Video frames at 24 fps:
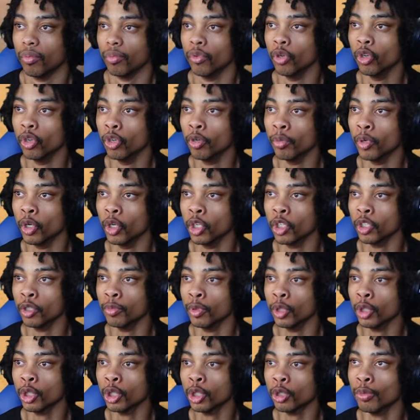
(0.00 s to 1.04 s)
Move, move,
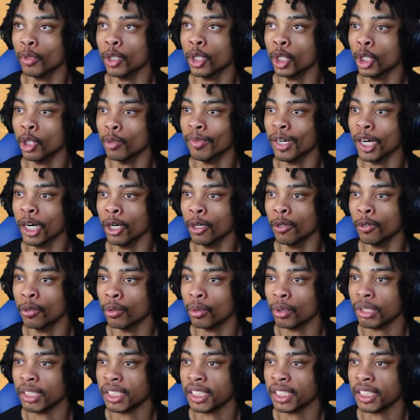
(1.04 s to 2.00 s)
move, move, move.